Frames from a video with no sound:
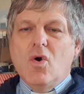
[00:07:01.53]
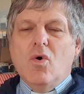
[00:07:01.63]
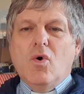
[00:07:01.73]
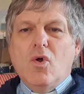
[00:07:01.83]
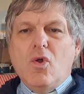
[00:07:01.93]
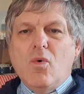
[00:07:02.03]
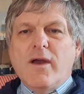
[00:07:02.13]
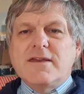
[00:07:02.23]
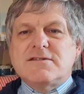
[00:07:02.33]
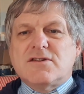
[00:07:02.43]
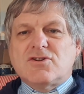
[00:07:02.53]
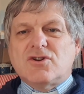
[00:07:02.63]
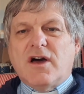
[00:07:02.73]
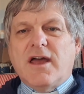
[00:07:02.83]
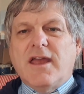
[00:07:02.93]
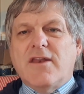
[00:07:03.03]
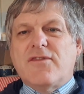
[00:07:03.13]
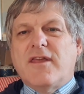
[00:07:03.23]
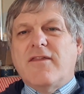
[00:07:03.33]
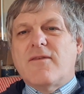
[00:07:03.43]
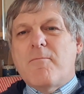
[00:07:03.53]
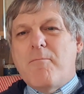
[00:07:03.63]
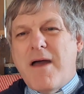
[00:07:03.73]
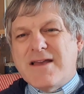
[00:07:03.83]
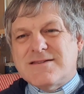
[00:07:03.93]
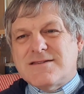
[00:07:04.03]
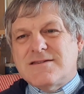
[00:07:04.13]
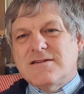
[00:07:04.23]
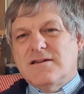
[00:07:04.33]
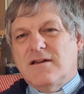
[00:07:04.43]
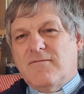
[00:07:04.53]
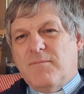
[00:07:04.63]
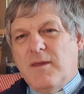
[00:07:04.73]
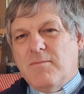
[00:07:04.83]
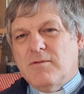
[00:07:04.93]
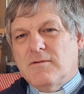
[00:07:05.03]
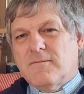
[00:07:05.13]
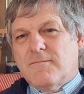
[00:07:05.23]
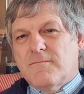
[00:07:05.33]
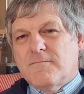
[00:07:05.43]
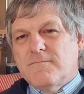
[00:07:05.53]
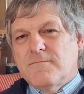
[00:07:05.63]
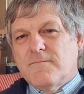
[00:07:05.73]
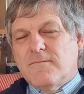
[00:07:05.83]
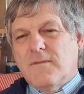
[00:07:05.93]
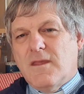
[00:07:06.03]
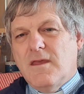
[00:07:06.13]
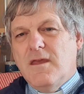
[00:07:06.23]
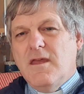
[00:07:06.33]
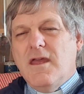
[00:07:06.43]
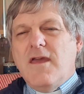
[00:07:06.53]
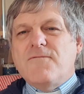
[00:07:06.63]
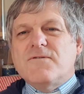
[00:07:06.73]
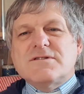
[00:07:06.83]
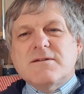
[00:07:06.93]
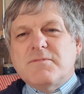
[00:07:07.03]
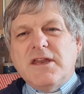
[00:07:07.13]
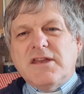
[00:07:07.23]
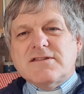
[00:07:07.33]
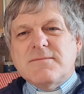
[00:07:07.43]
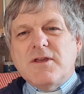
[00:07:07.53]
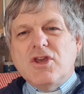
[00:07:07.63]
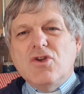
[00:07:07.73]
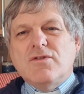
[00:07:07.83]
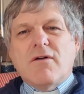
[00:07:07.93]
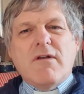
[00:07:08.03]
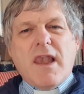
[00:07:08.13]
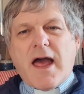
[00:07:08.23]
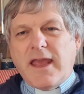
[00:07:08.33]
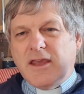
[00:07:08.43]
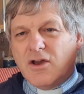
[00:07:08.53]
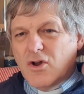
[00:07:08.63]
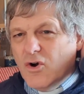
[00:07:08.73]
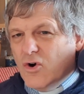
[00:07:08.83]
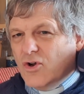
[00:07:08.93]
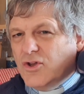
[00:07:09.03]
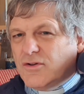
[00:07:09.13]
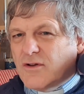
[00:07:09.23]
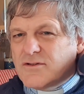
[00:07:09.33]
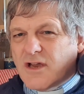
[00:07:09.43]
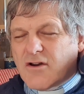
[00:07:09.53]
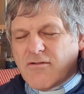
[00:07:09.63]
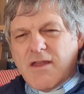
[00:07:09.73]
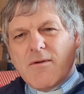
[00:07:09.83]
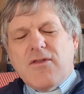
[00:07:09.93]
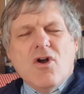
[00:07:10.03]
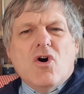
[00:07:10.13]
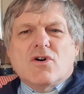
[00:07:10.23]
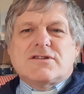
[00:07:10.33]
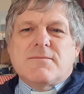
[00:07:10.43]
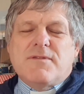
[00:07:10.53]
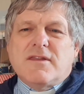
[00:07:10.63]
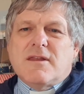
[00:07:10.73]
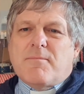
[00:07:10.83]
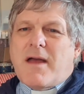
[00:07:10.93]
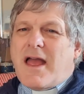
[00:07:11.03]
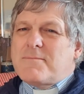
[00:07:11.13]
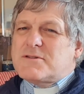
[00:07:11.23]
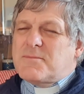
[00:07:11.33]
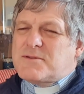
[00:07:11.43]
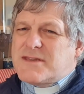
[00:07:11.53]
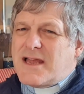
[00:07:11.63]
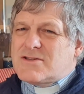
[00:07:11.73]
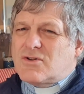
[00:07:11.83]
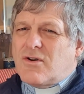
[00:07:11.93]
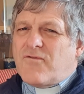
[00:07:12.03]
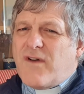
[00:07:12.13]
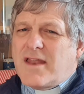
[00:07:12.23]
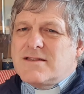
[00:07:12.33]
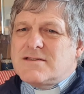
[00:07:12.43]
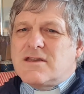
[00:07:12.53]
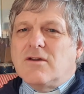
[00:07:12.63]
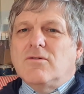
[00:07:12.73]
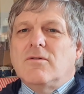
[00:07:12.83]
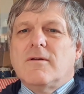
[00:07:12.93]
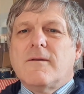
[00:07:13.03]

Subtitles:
always to try and think the best of people. If somebody does something you don't like or you don't agree with, or something that perhaps upsets or offends you,